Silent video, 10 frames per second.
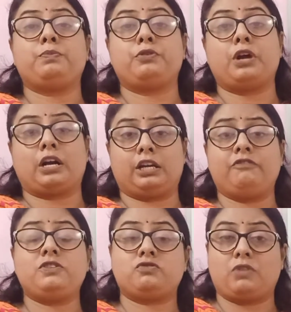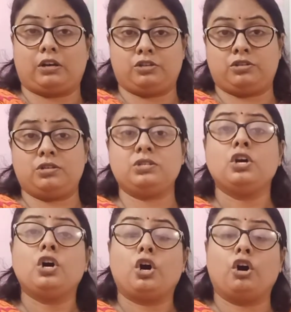reproductive
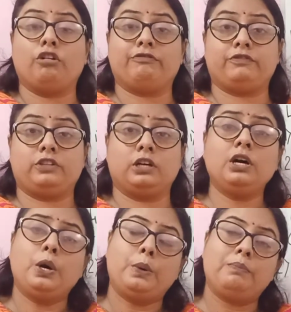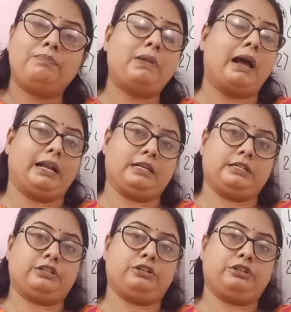structures of the plant.